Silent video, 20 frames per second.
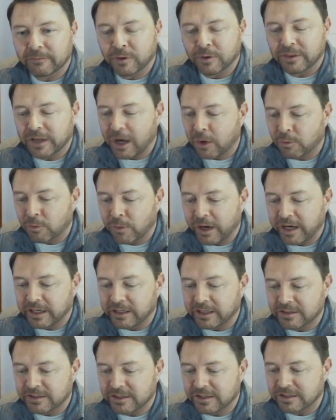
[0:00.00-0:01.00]
and with
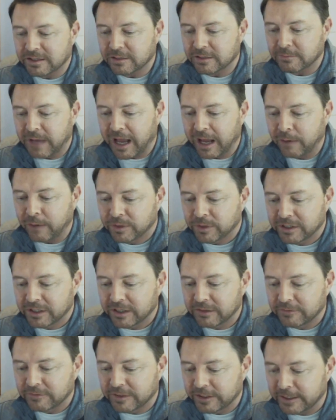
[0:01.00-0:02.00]
our rating system,
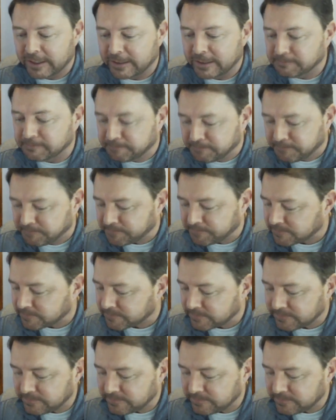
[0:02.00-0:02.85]
I would give it a